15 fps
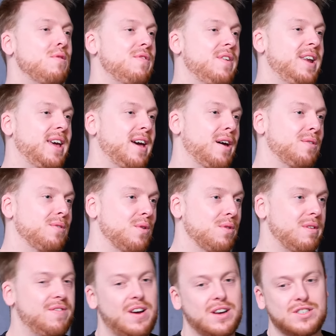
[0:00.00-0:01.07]
video or the
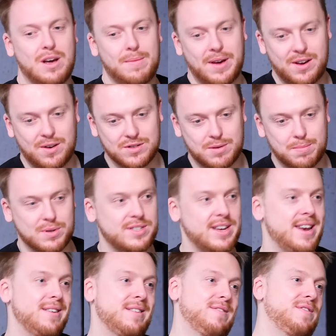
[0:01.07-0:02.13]
first time I got to
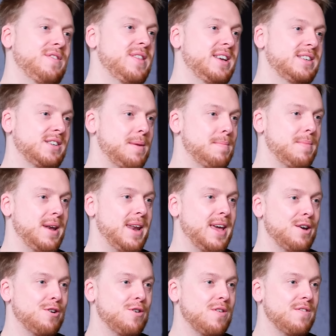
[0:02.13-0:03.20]
present for this company
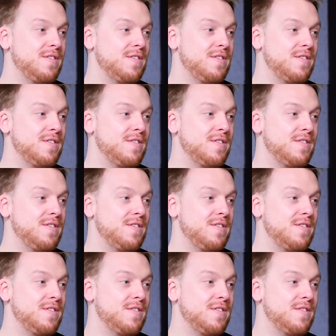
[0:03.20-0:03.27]
or mm.